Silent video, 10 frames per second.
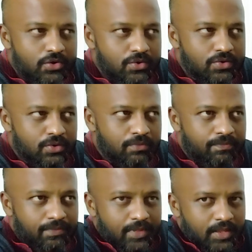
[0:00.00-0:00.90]

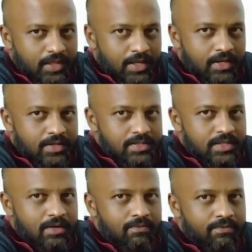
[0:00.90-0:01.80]
So there
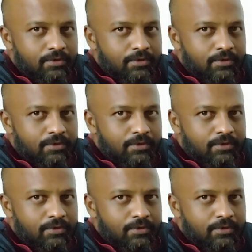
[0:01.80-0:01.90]
itself,